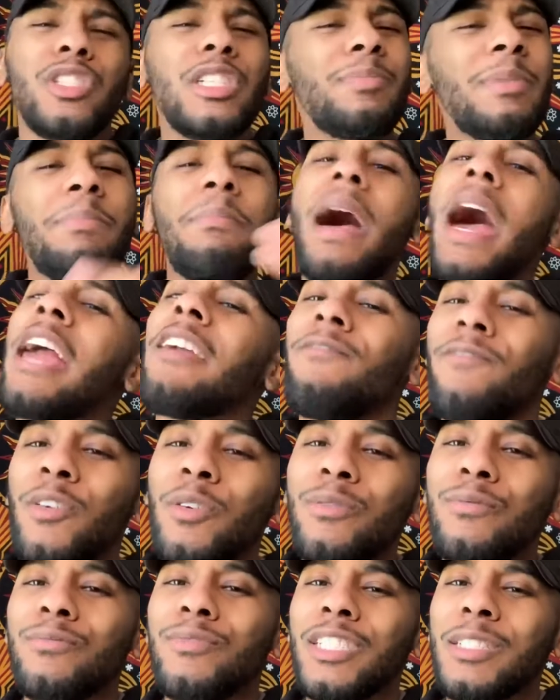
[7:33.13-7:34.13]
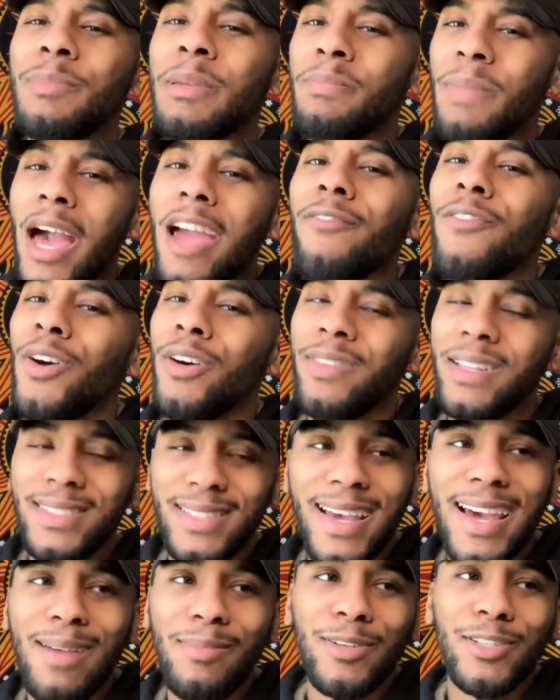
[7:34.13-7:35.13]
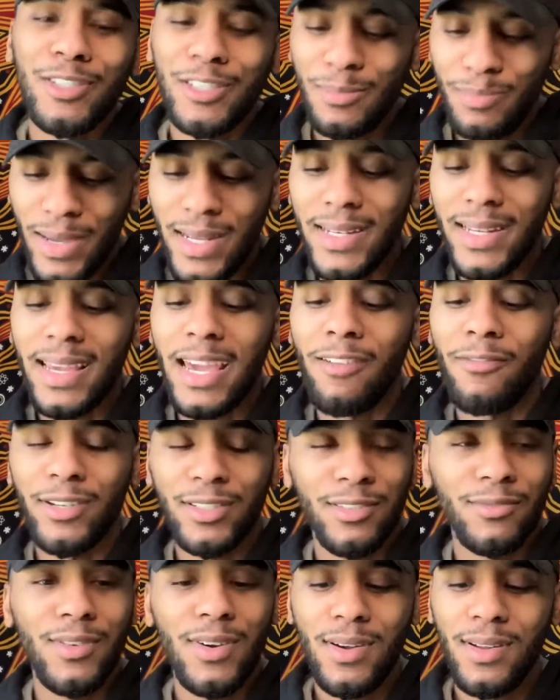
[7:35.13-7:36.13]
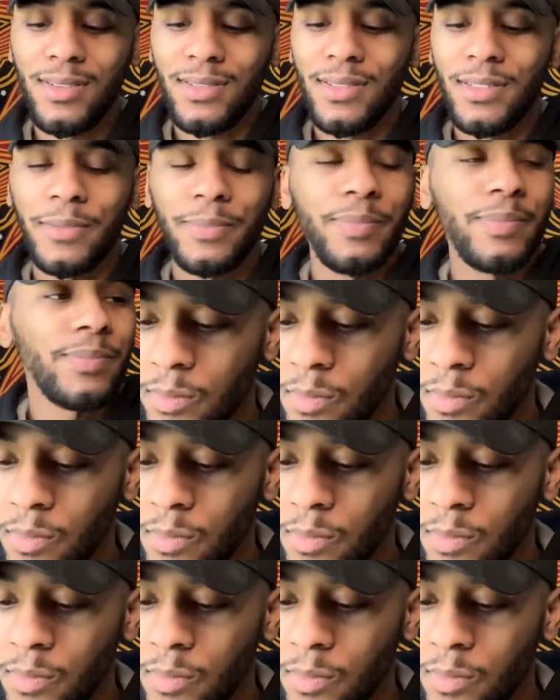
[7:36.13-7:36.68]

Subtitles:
be mindful. Just be mindful of the time that you're spending at restaurants.